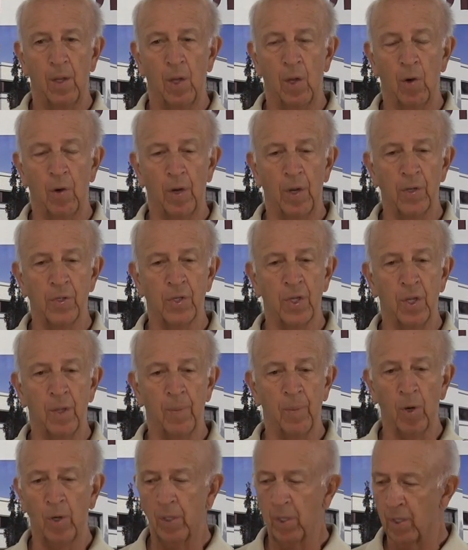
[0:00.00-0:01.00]
Here it is in
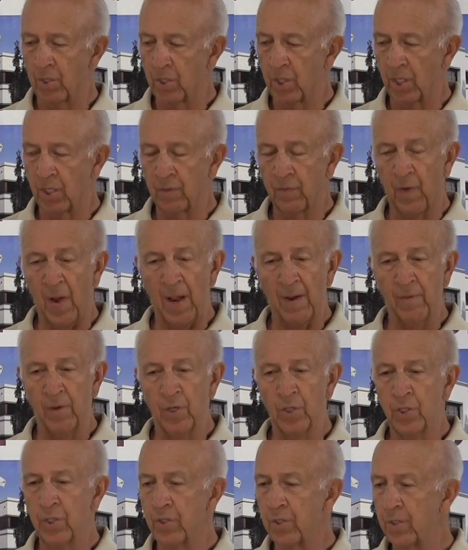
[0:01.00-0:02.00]
the book. It says 5
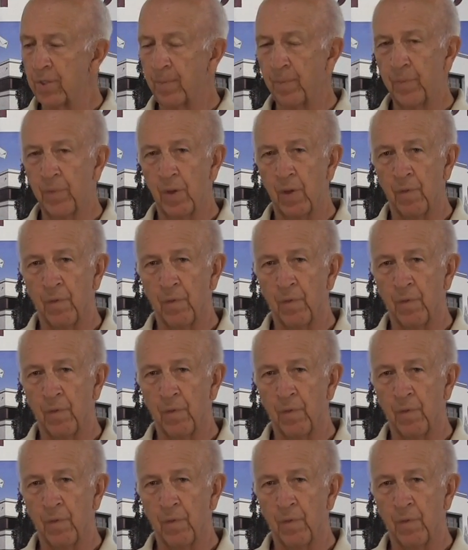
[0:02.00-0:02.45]
inches.